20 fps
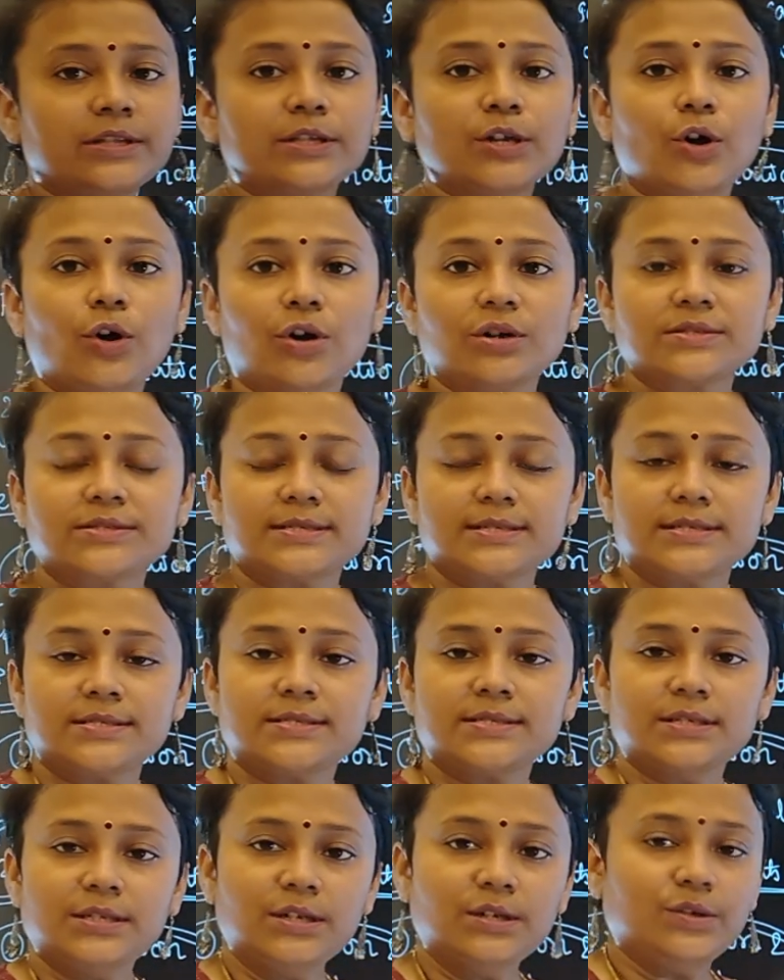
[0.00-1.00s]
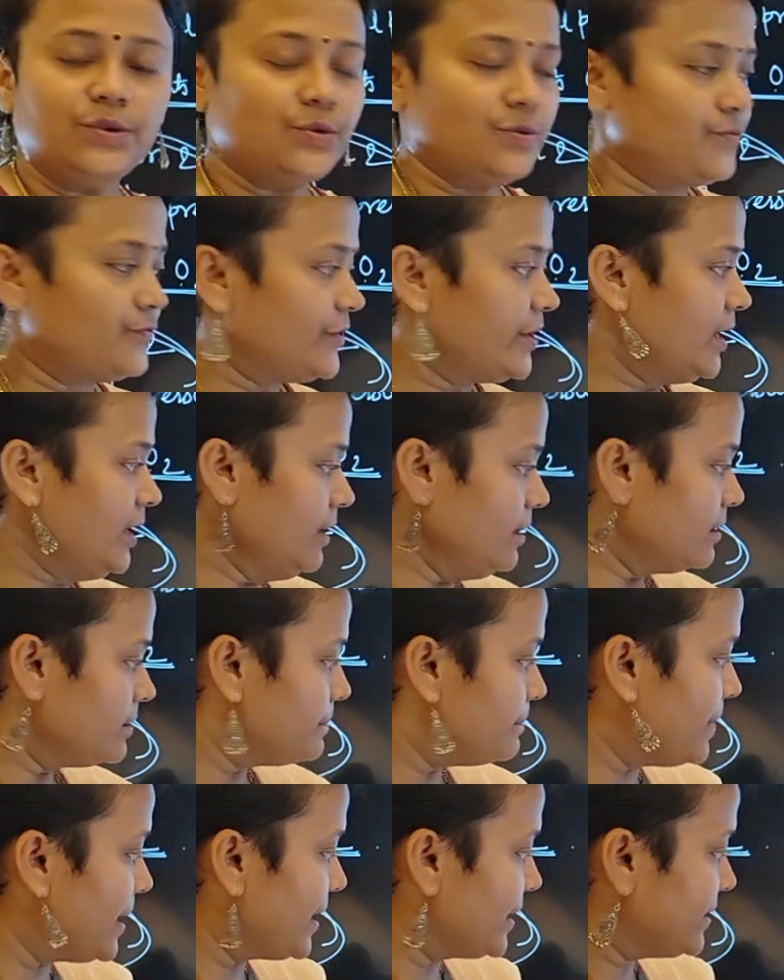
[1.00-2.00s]
the oxygen will
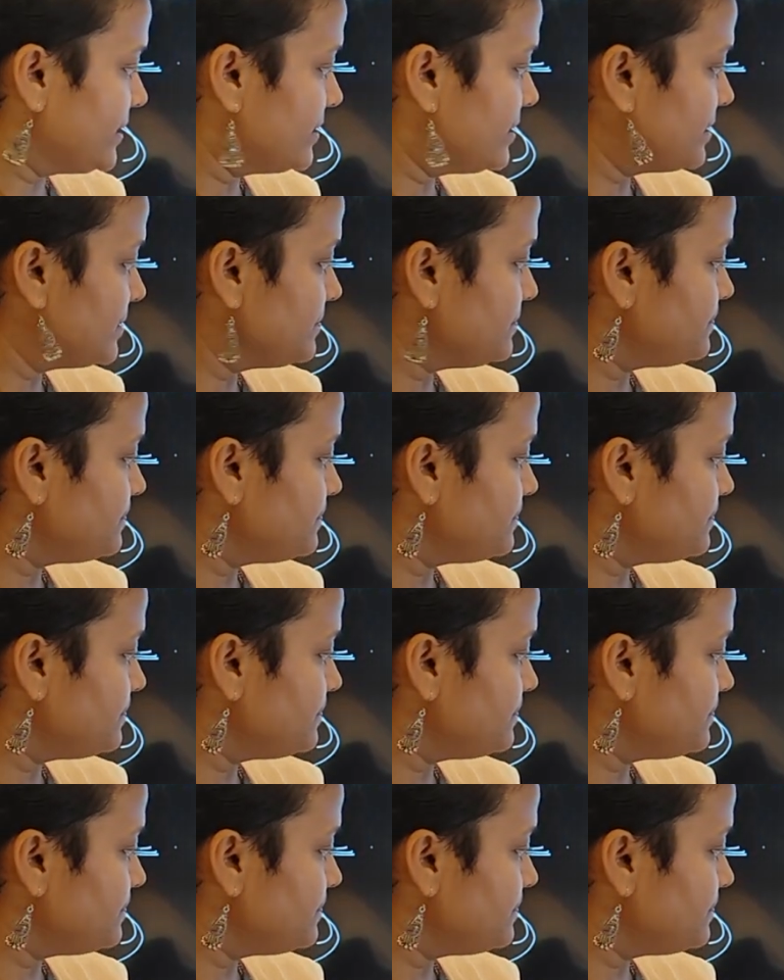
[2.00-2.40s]
bind.